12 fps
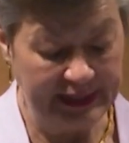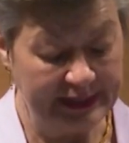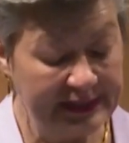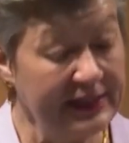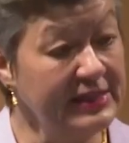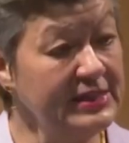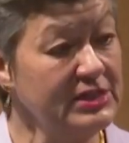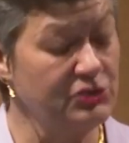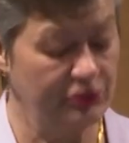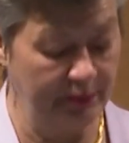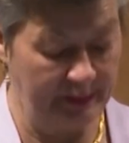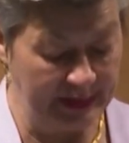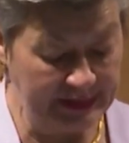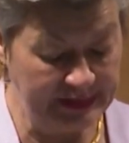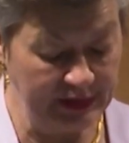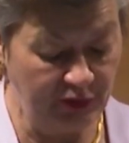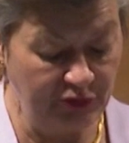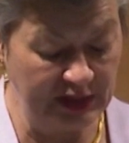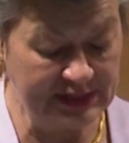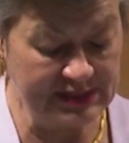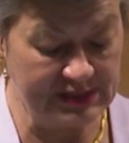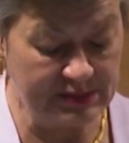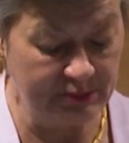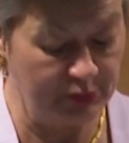leading to many
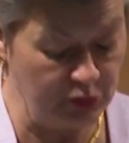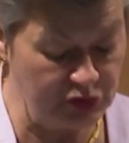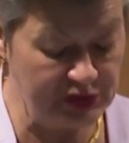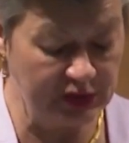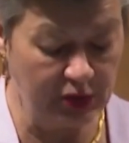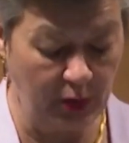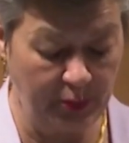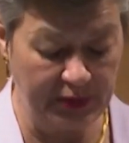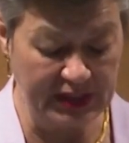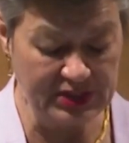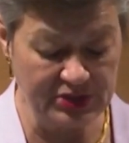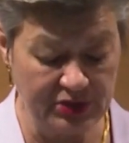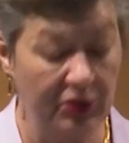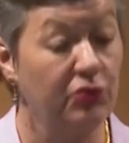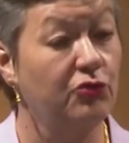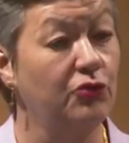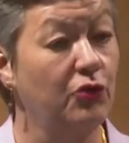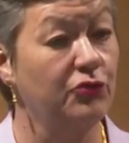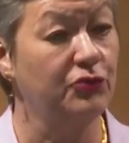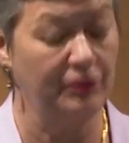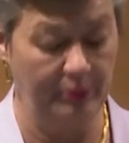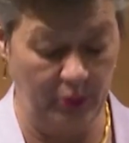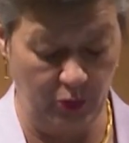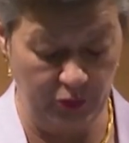arrests, boosting cooperation across
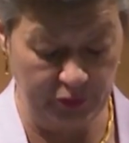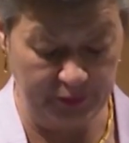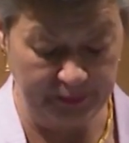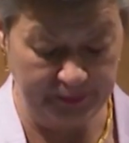the board.